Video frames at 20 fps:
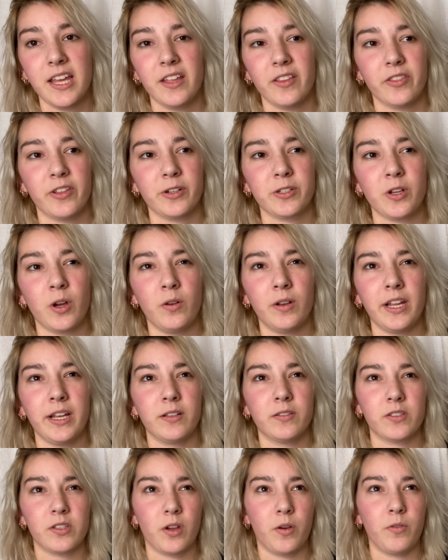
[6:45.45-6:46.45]
Their
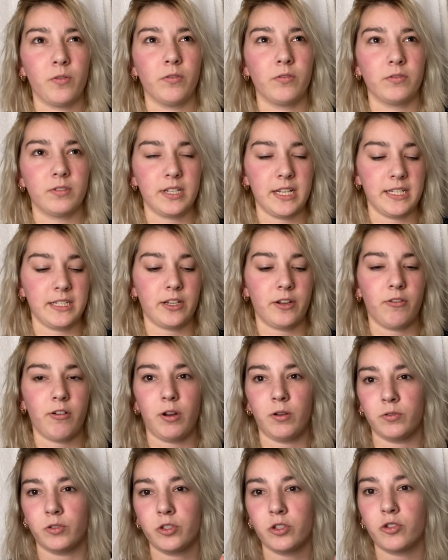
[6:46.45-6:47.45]
toenails don't tend to
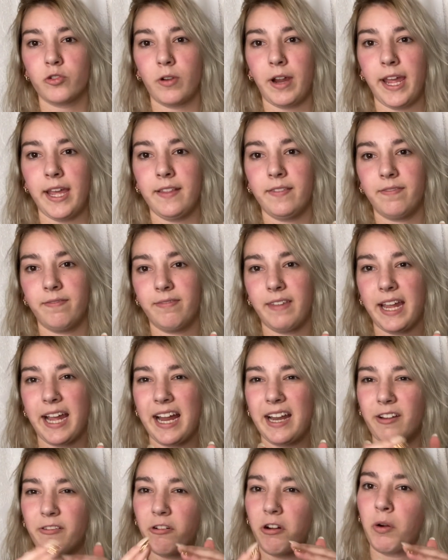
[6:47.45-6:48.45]
grow straight, they
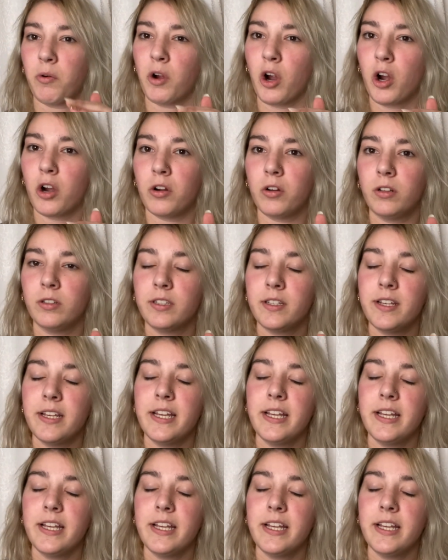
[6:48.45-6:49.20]
kind of grow curled.